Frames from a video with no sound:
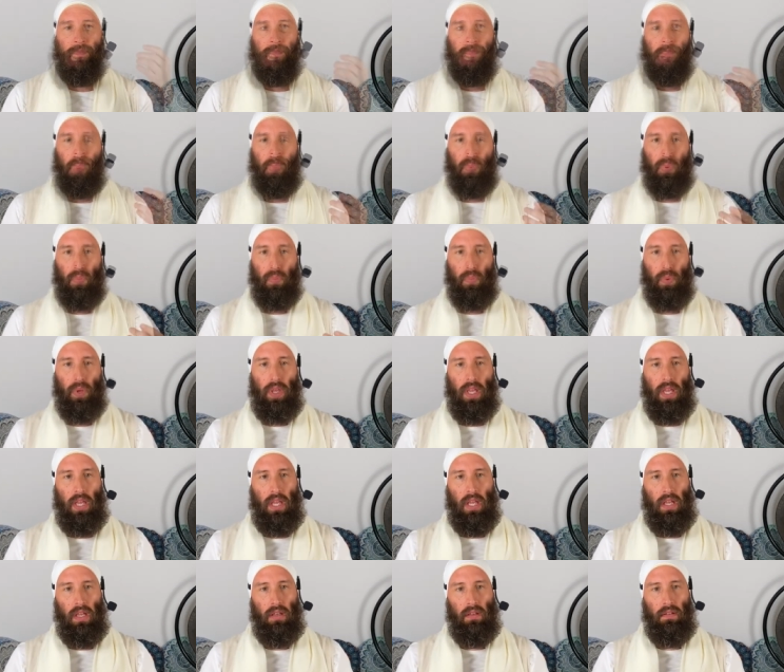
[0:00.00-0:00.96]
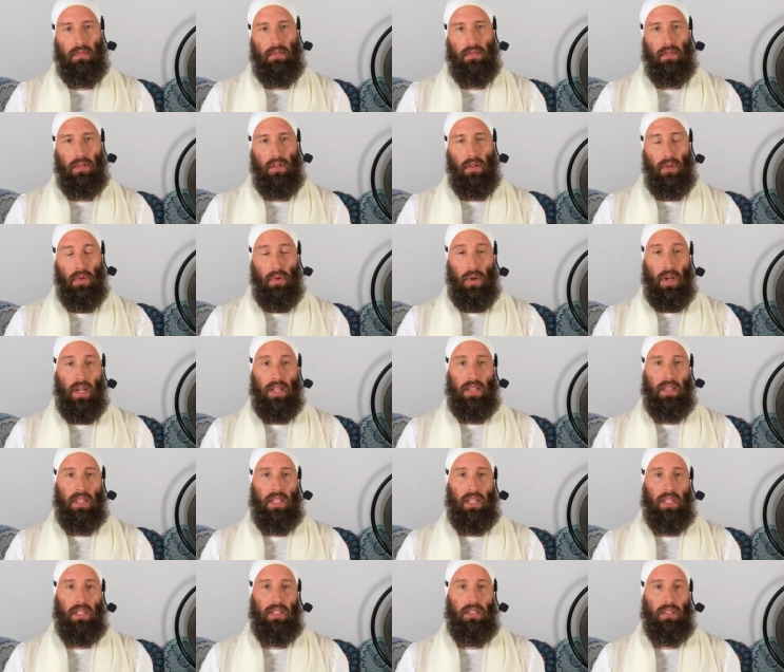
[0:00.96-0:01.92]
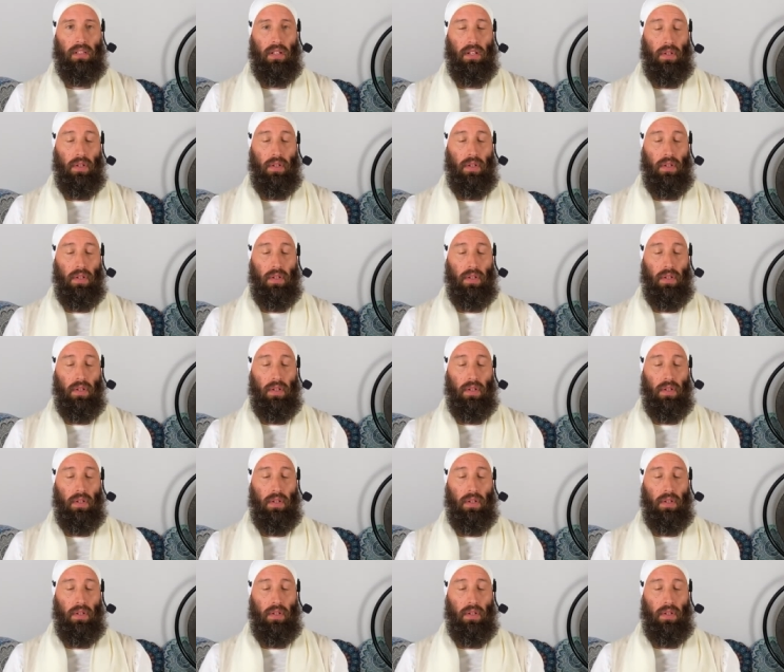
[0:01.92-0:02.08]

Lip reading: When we look at this,